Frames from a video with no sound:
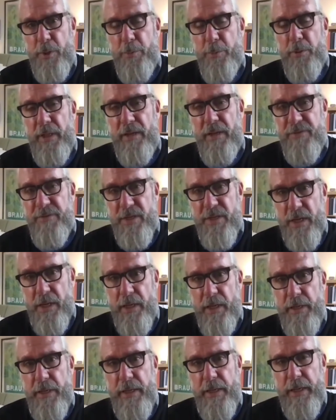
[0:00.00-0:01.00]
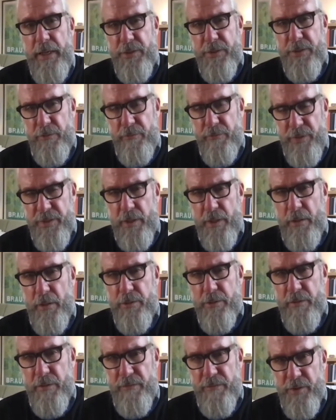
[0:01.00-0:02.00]
have died as a result
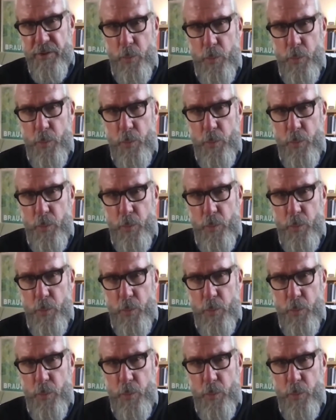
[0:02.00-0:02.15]
of this